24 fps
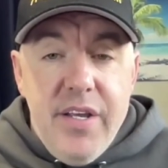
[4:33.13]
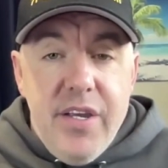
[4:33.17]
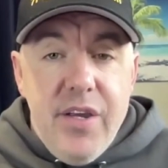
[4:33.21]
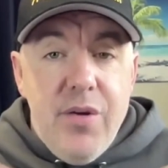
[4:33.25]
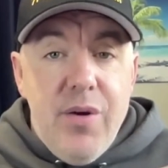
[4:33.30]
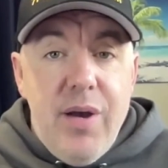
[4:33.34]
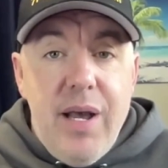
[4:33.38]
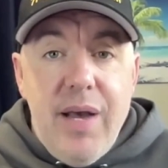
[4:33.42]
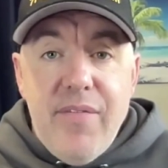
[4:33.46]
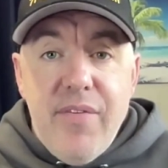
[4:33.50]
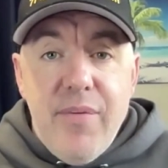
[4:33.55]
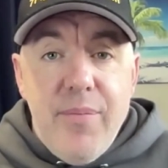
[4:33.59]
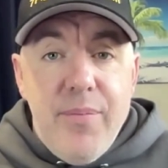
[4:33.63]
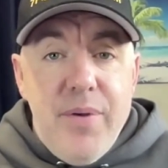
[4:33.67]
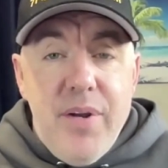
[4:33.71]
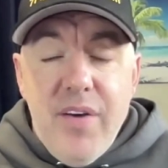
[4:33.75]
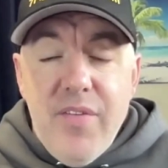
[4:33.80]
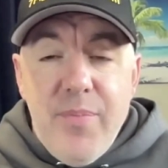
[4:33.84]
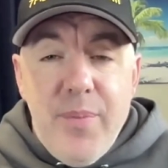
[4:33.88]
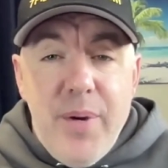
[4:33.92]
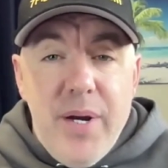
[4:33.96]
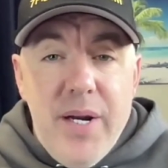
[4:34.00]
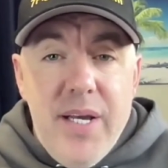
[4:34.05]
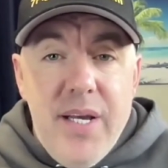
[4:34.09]
You don't have
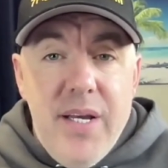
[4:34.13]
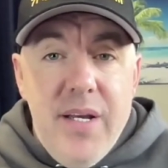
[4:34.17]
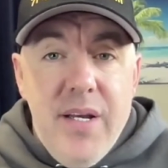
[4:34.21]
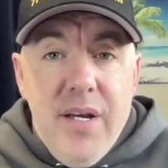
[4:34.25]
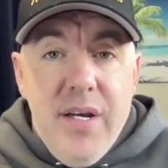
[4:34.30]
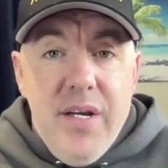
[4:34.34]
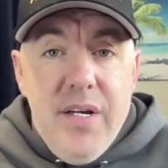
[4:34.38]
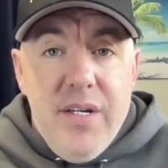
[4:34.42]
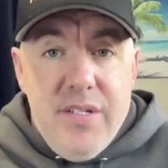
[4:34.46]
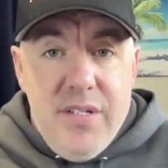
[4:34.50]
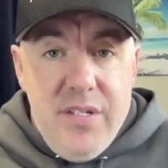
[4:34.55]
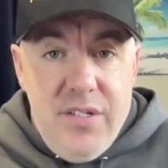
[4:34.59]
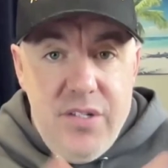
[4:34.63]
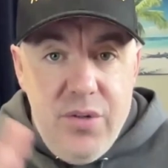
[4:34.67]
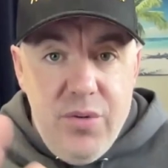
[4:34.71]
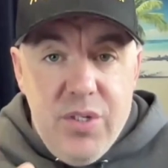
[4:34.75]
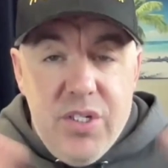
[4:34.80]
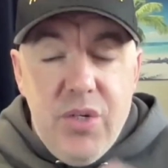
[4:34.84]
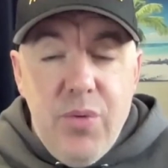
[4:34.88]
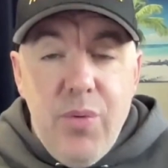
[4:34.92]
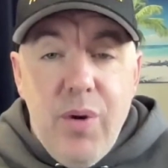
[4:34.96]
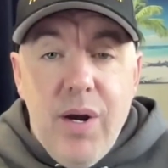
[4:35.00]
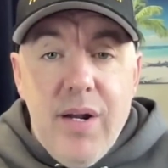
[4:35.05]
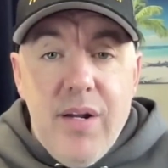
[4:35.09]
enough money to do
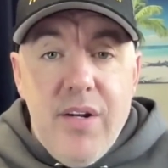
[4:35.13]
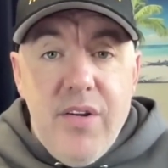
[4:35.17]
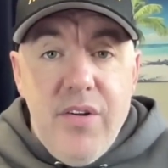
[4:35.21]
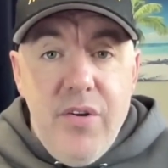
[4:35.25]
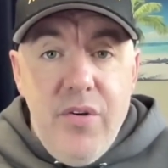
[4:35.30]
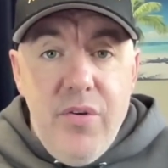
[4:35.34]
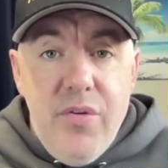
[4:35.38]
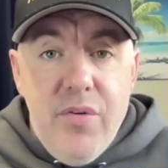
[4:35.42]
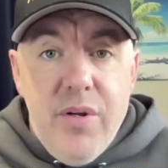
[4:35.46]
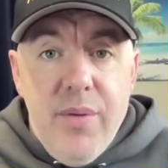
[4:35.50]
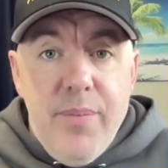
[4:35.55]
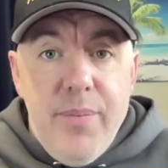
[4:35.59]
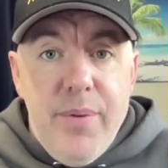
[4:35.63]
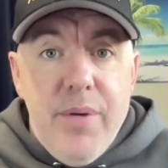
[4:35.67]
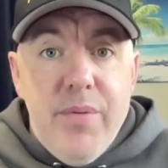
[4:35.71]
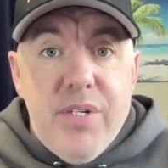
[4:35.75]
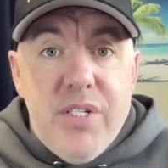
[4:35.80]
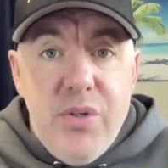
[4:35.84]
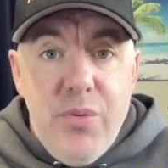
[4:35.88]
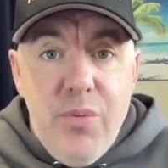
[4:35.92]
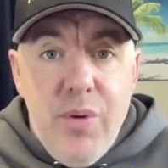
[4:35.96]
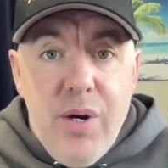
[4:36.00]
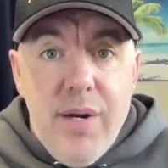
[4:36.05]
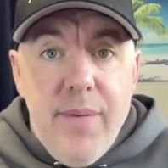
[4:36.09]
what you want to do, to be
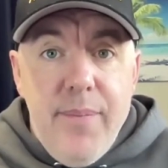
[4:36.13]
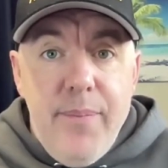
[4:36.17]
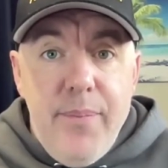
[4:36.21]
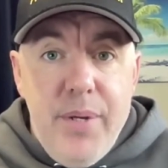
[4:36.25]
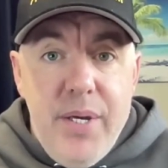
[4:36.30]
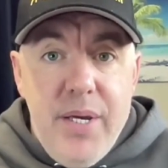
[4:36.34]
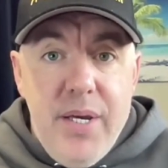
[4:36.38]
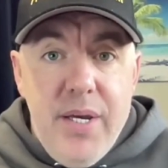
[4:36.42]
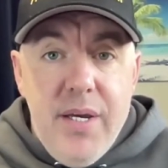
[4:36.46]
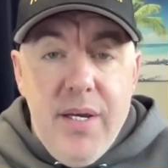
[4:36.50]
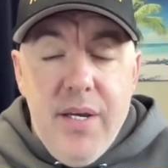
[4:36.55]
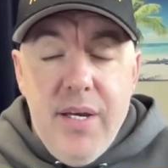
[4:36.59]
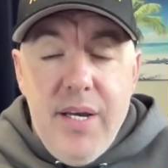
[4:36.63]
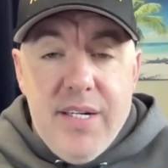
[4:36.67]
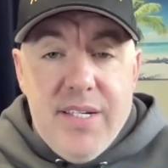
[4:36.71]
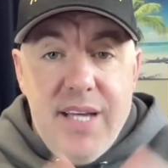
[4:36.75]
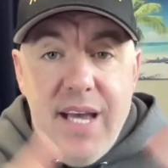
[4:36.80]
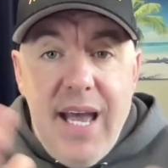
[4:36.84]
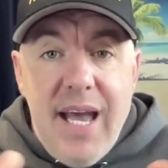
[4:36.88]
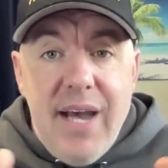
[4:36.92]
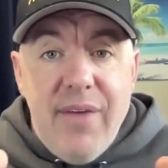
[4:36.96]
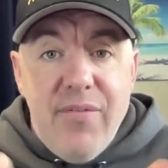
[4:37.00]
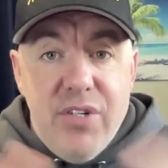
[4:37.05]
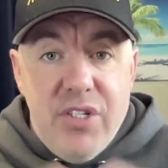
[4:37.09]
what you want to be, and
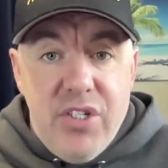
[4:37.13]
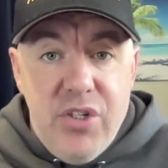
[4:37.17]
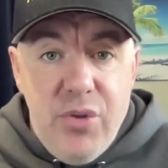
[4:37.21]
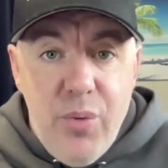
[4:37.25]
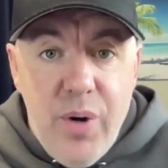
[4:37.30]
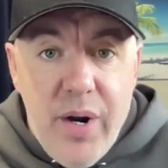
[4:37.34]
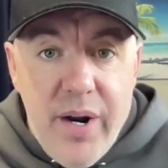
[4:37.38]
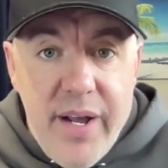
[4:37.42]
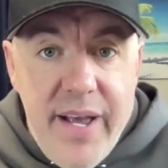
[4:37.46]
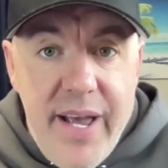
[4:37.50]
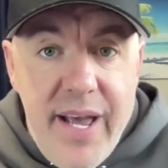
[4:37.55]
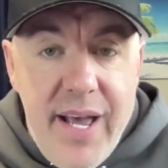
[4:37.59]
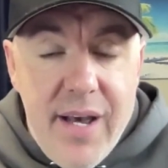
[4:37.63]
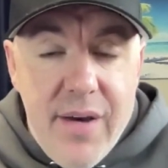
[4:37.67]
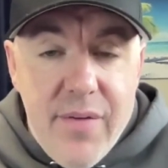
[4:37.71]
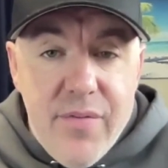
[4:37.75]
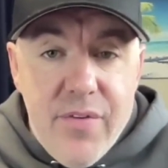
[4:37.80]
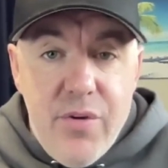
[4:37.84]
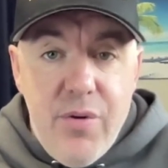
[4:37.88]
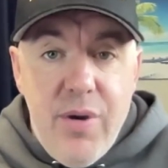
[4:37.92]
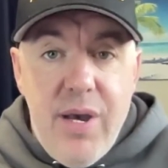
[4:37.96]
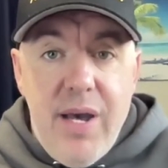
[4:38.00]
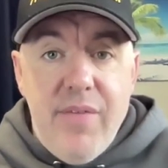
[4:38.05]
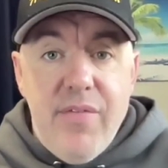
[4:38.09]
to have what you want to have.
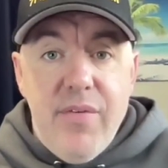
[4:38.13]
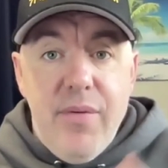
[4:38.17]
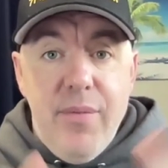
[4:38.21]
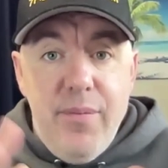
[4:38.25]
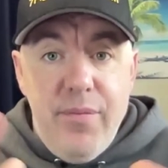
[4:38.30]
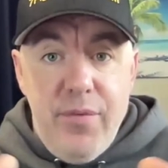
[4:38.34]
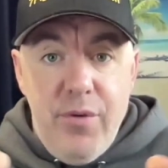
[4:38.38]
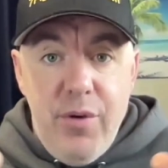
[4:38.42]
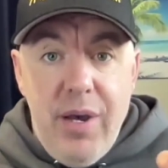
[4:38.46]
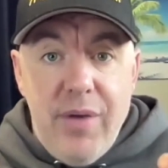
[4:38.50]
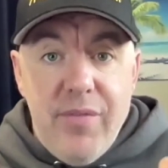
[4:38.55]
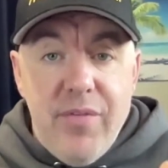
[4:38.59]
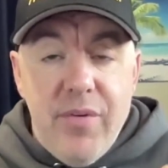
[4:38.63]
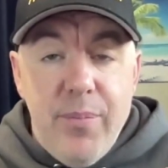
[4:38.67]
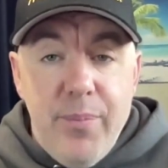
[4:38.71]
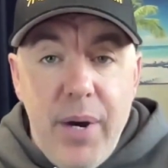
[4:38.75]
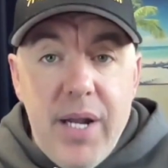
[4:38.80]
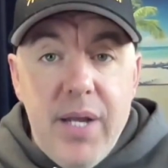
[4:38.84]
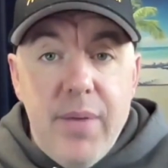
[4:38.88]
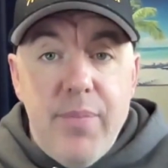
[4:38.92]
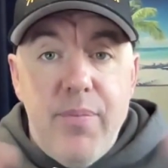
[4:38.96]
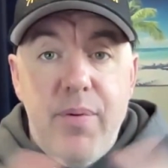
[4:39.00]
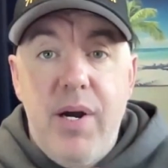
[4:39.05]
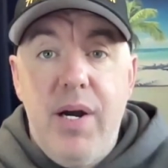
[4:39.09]
You have a
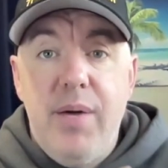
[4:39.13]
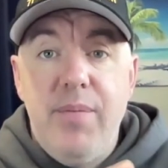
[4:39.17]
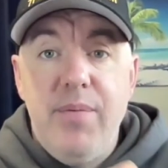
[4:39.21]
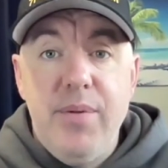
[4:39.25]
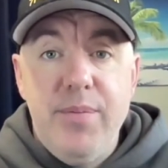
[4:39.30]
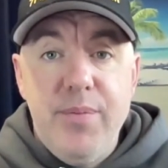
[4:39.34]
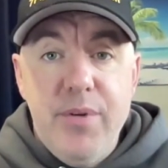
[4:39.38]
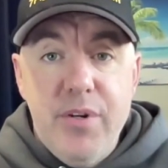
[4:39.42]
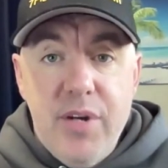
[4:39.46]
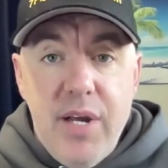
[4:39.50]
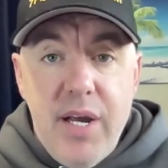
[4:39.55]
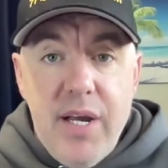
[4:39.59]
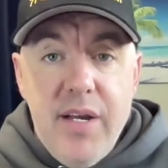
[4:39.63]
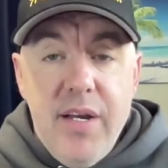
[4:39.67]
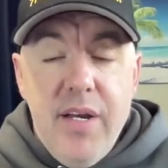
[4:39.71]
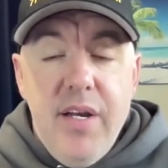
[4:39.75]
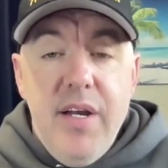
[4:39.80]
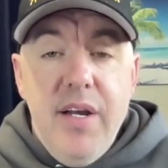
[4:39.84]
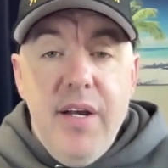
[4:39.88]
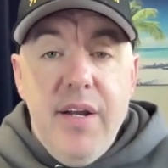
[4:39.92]
money problem. Okay.